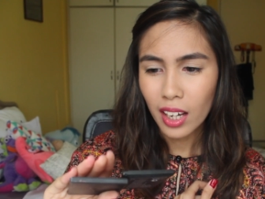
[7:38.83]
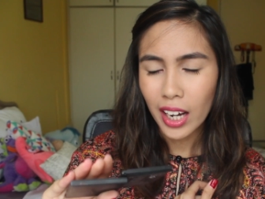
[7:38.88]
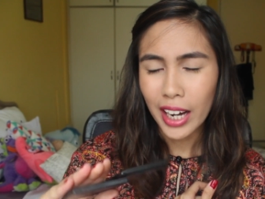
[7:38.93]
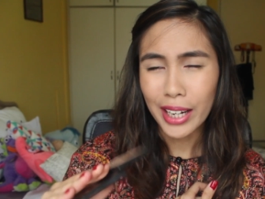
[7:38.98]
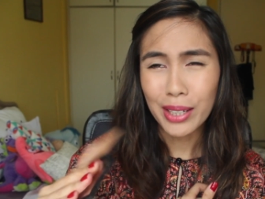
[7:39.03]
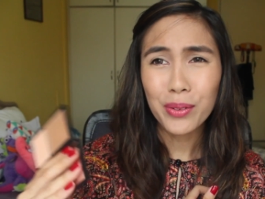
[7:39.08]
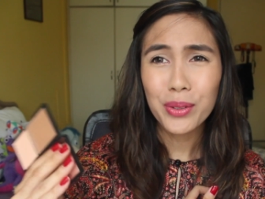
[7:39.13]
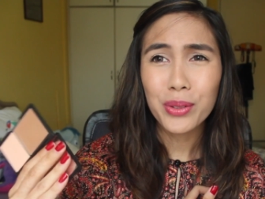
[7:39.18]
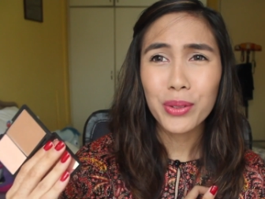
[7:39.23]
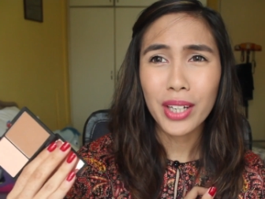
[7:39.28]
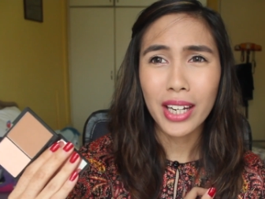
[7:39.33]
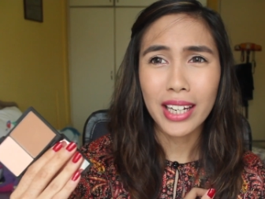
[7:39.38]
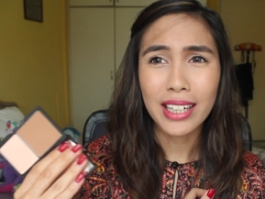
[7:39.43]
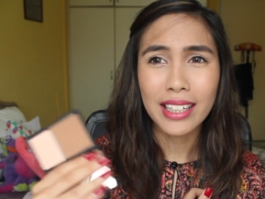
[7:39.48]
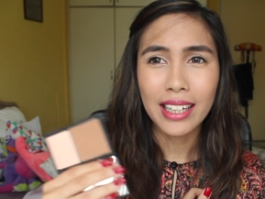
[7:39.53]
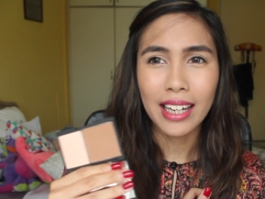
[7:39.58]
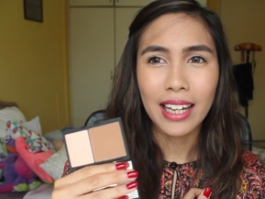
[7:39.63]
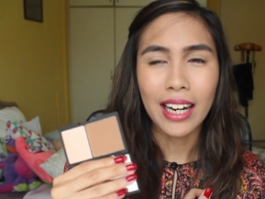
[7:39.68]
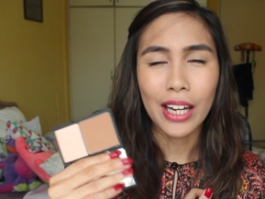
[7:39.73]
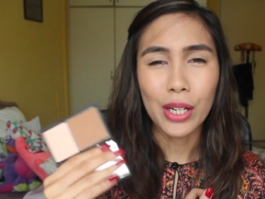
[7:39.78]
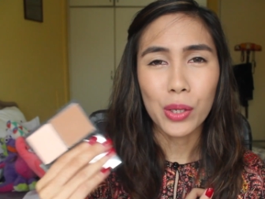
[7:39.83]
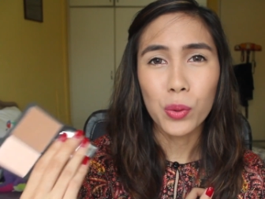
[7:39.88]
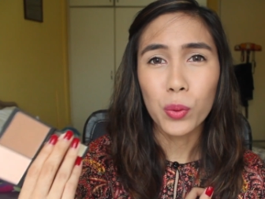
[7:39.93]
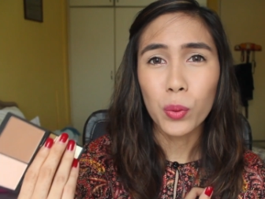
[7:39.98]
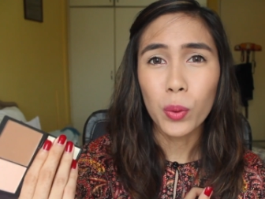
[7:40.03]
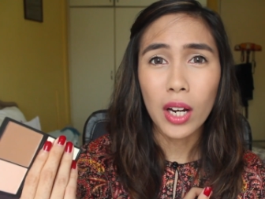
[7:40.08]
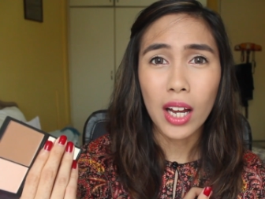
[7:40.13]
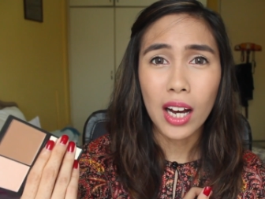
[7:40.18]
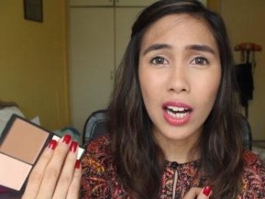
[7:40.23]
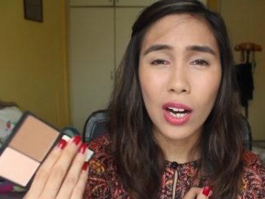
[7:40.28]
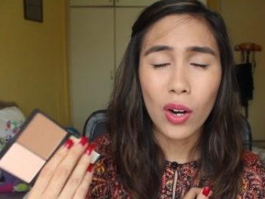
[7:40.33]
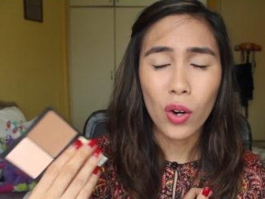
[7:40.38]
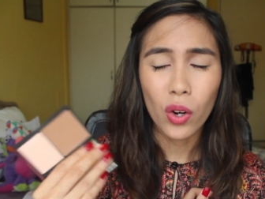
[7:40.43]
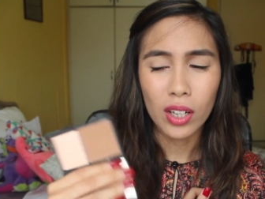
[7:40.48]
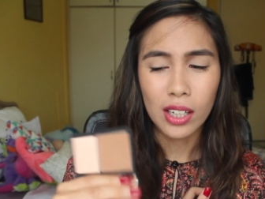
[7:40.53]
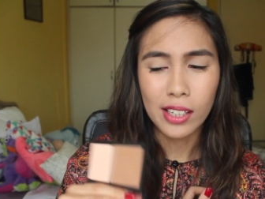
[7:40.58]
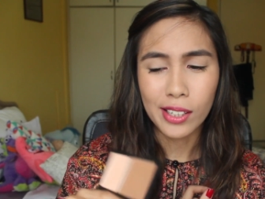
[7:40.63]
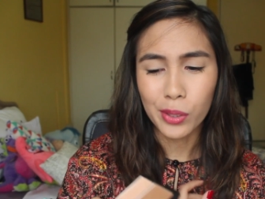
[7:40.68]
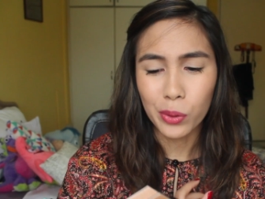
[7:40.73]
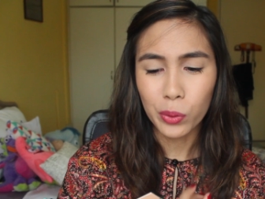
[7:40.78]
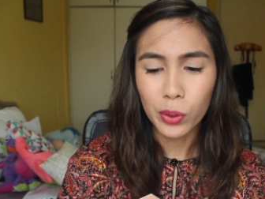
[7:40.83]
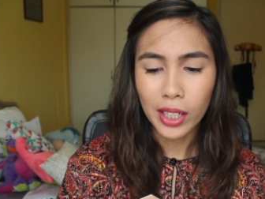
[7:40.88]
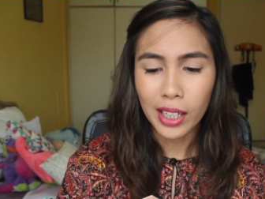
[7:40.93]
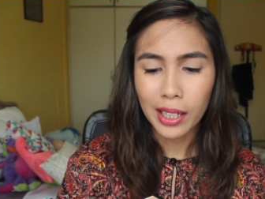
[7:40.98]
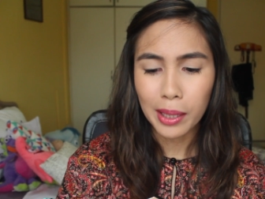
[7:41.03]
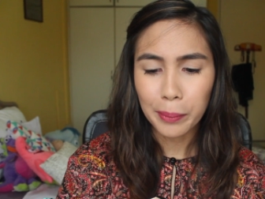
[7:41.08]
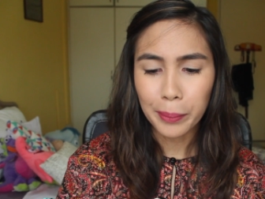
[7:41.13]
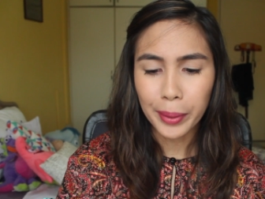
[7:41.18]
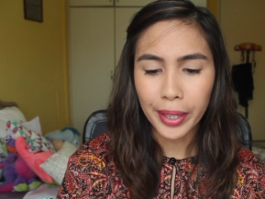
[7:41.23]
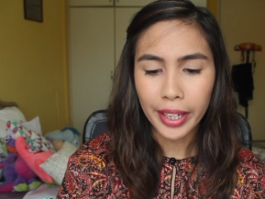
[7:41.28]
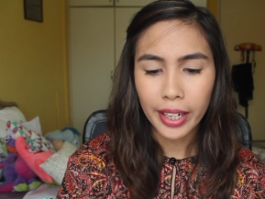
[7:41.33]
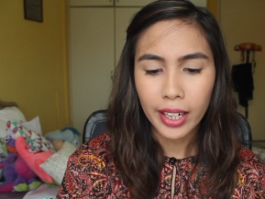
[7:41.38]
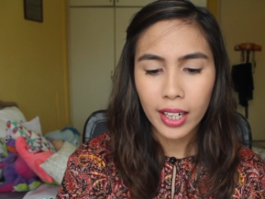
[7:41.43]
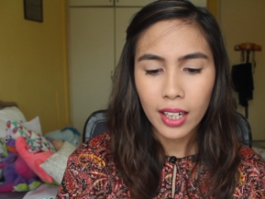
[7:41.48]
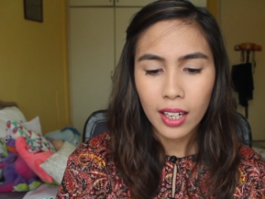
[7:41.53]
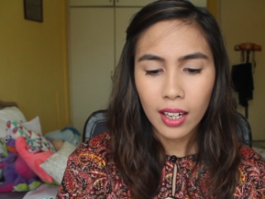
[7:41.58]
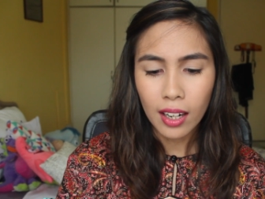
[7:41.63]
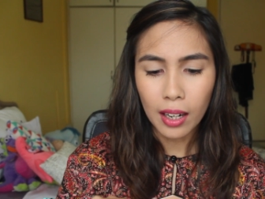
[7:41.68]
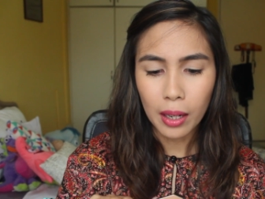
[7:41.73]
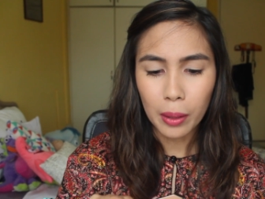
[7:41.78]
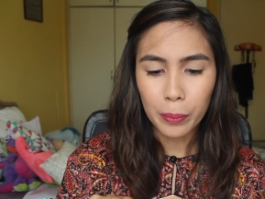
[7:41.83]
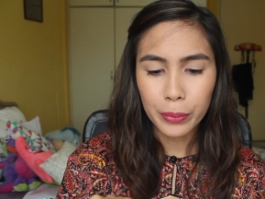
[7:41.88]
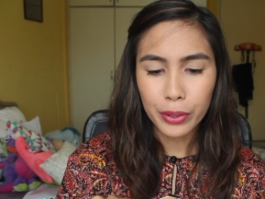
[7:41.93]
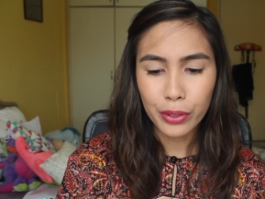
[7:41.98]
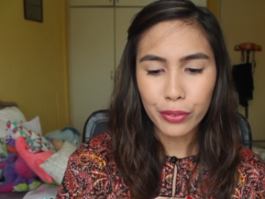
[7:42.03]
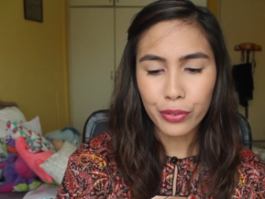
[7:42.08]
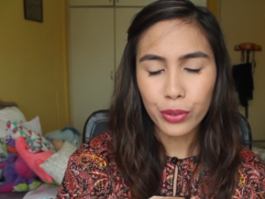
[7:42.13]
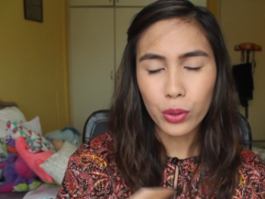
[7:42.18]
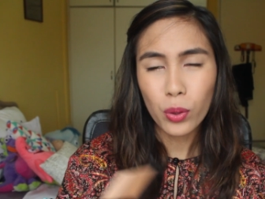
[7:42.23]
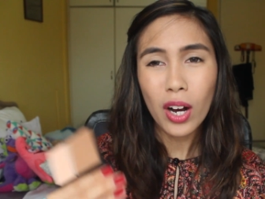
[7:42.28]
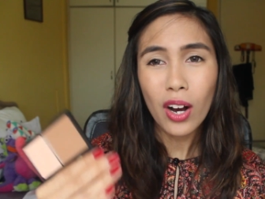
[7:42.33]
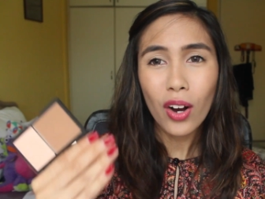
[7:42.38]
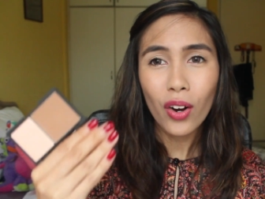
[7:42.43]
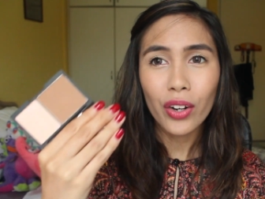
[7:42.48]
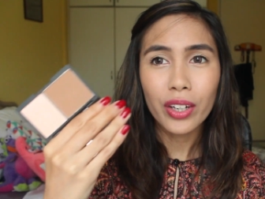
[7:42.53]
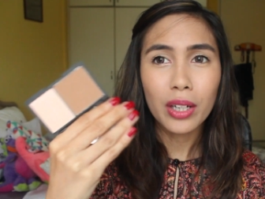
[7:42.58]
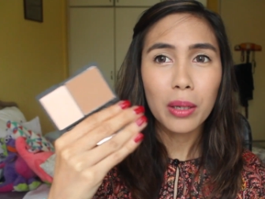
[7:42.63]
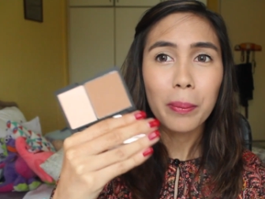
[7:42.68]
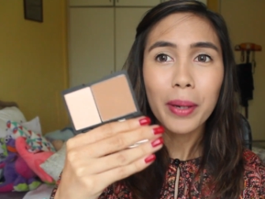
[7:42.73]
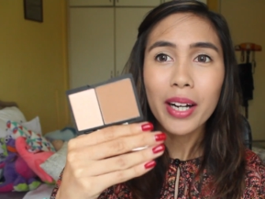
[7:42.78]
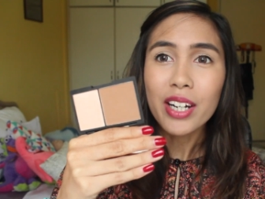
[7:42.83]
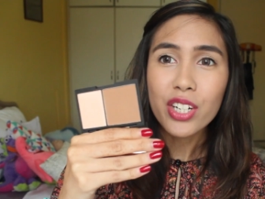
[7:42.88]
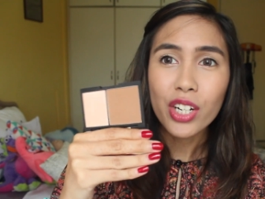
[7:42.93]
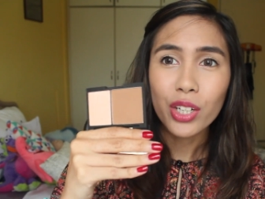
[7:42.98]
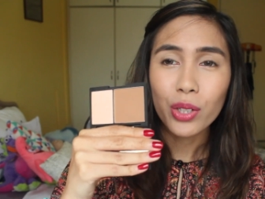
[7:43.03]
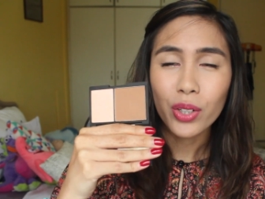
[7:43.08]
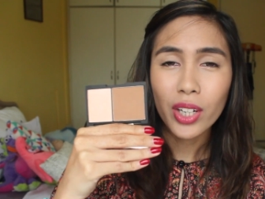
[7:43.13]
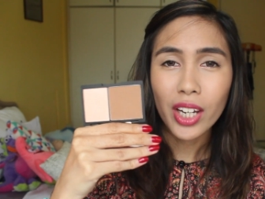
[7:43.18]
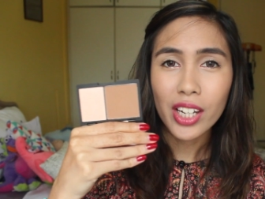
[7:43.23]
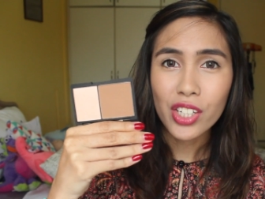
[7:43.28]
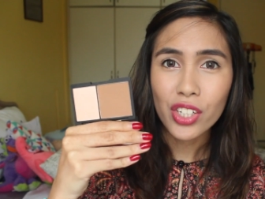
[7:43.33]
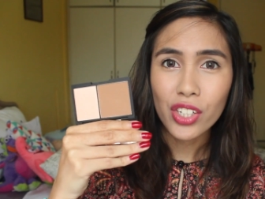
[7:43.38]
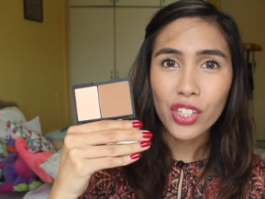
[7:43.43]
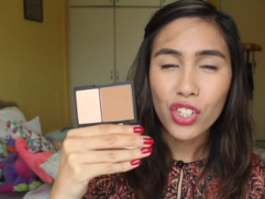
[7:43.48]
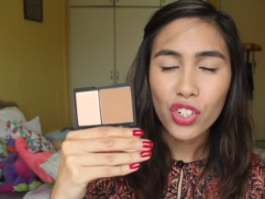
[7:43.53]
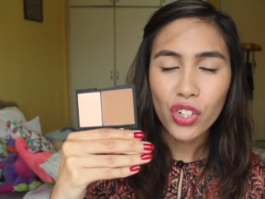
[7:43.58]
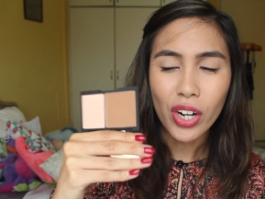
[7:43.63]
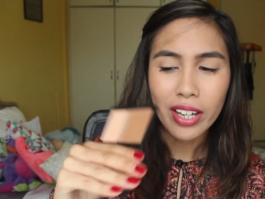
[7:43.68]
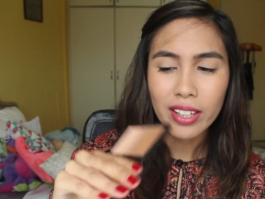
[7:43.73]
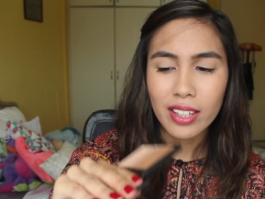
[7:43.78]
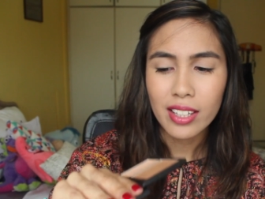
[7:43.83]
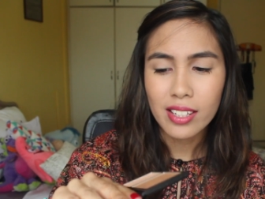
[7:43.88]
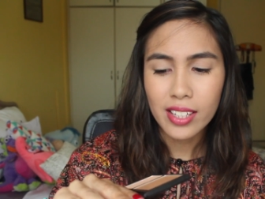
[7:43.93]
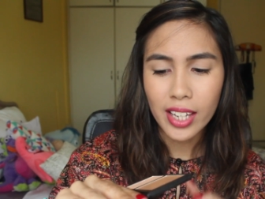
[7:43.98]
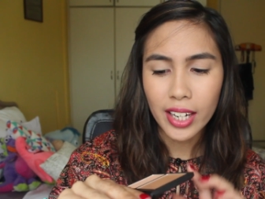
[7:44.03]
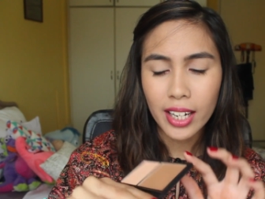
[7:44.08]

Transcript: I know you can get like Hoola or Laguna, but um, if you are on a budget, you can just try this.